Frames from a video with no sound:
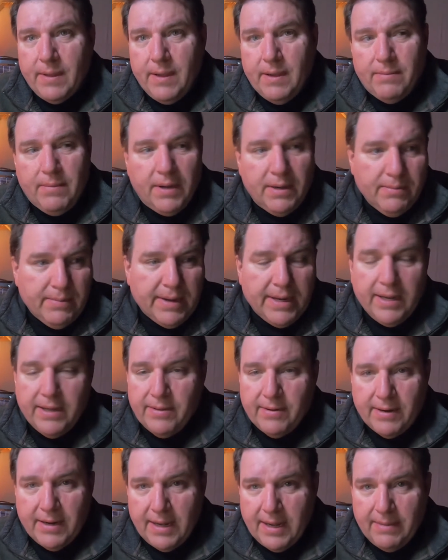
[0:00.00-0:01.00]
Among my
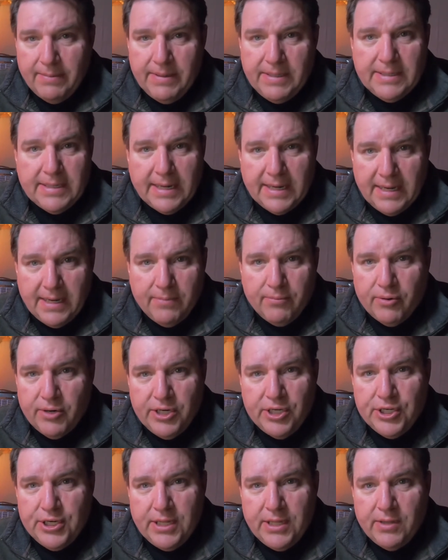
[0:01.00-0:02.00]
other hobbies, I can
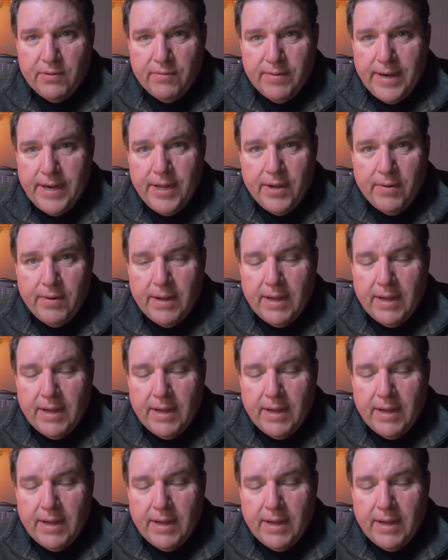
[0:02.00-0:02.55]
appreciate the radio